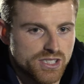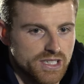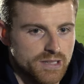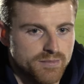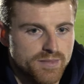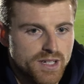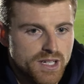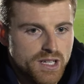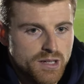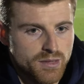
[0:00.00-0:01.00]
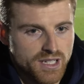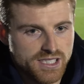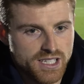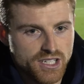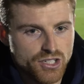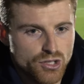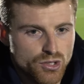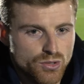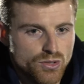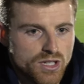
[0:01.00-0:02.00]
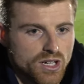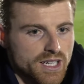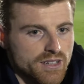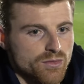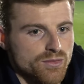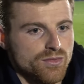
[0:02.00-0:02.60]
But like I said, I knew kind of